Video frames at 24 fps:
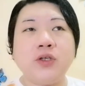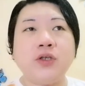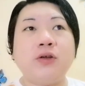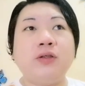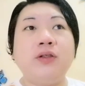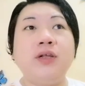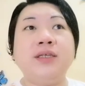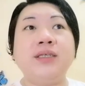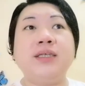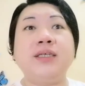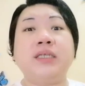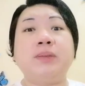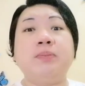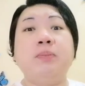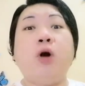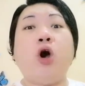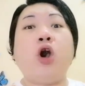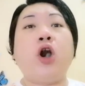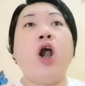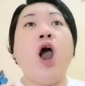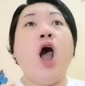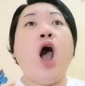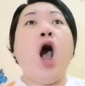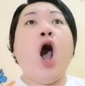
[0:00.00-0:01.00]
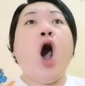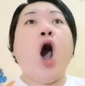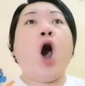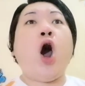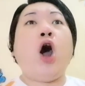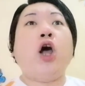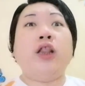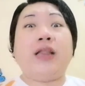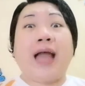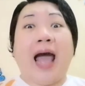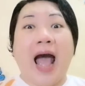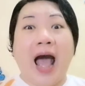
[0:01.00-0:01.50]
So, this is more
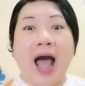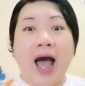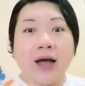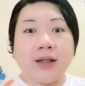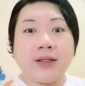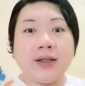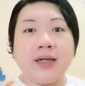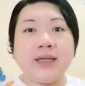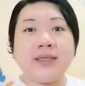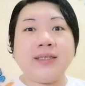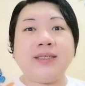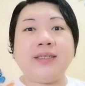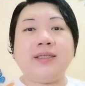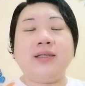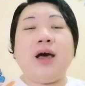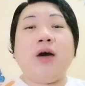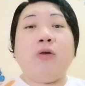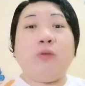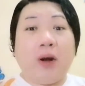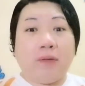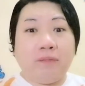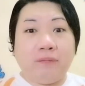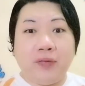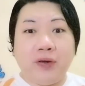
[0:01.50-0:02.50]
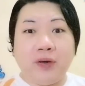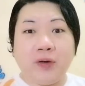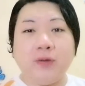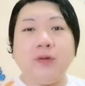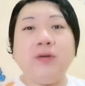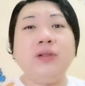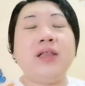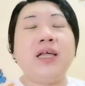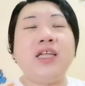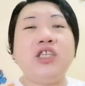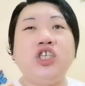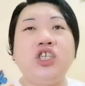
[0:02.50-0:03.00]
on honest
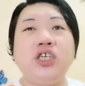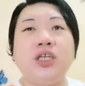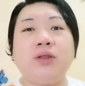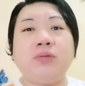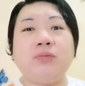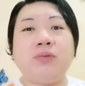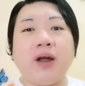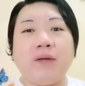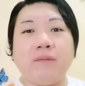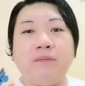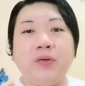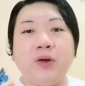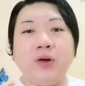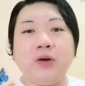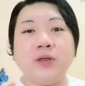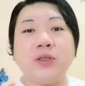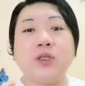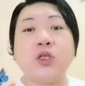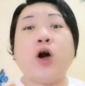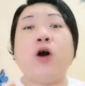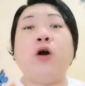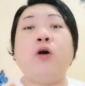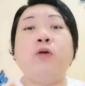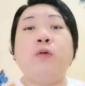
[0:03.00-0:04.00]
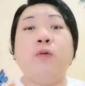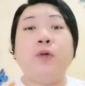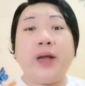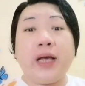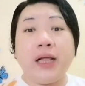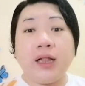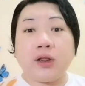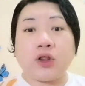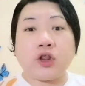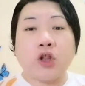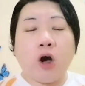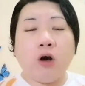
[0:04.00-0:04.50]
review, legit review. So,
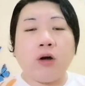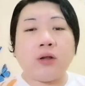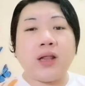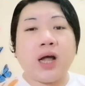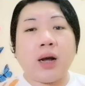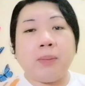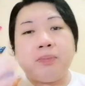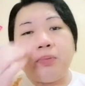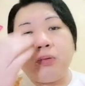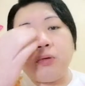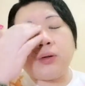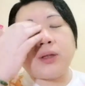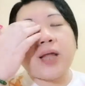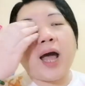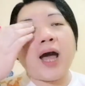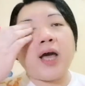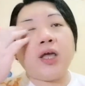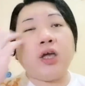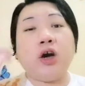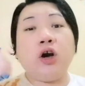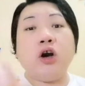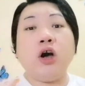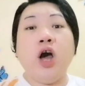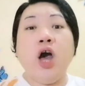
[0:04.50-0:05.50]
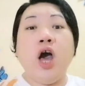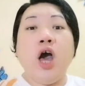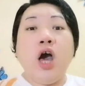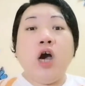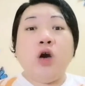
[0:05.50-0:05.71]
real talk lang po tayo.